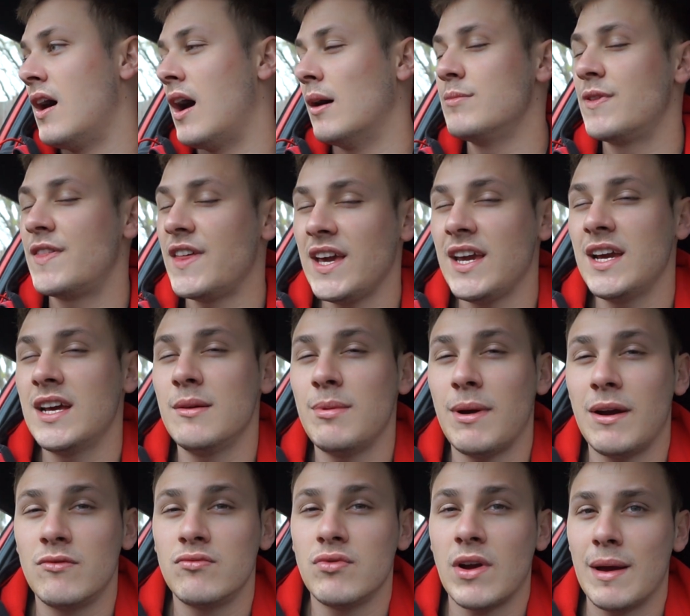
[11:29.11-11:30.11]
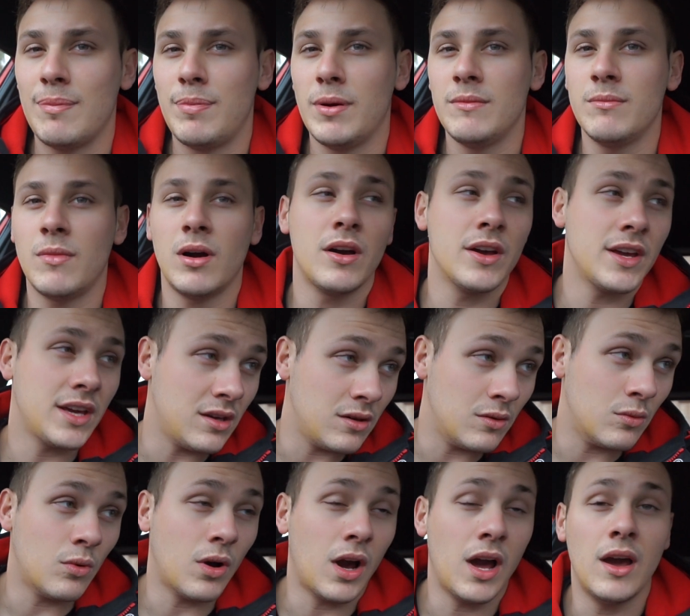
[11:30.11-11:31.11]
I'm thinking about wrapping
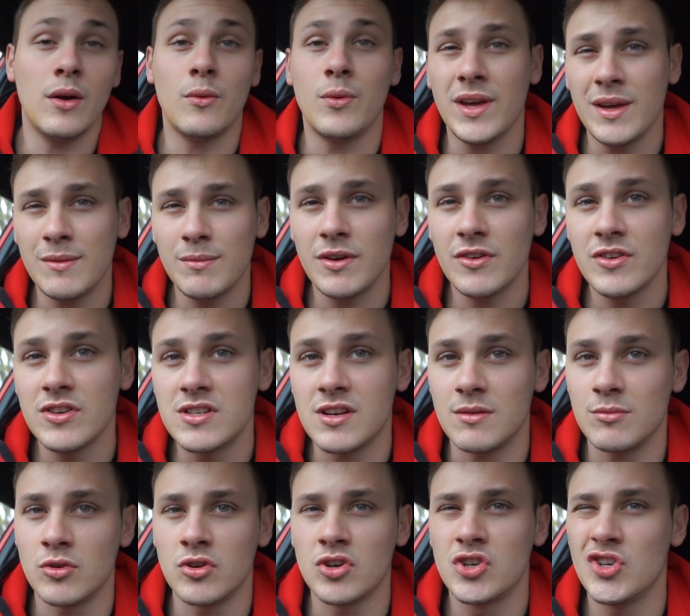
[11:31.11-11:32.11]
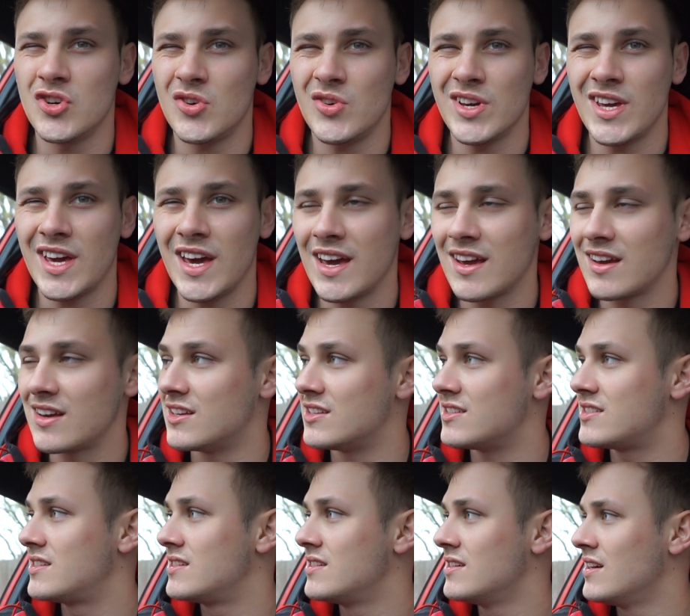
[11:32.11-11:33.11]
my wing mirrors. I'm not sure yet,
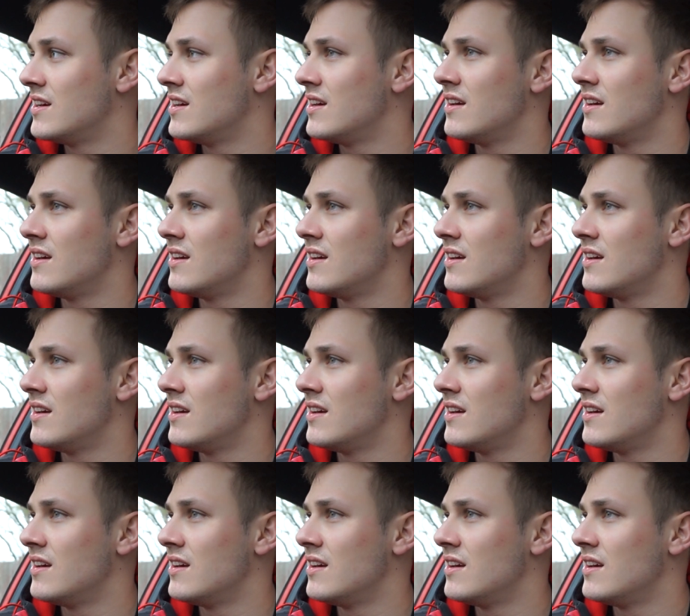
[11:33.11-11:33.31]
because